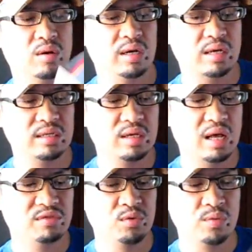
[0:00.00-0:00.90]
I don't know.
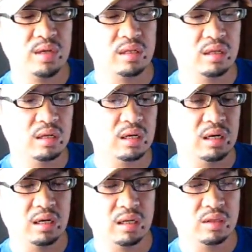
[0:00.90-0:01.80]
I still have to read
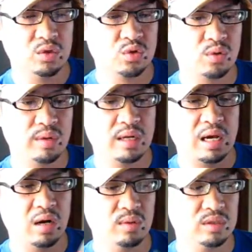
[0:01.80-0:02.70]
the
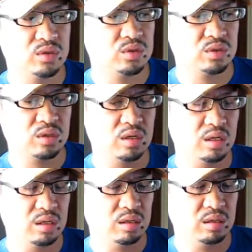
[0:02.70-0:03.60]
story and how
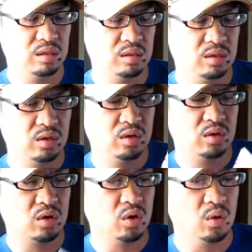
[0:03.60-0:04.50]
it's gonna
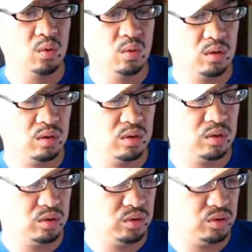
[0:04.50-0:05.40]
go.
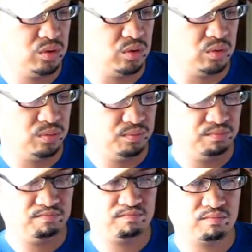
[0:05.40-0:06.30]
So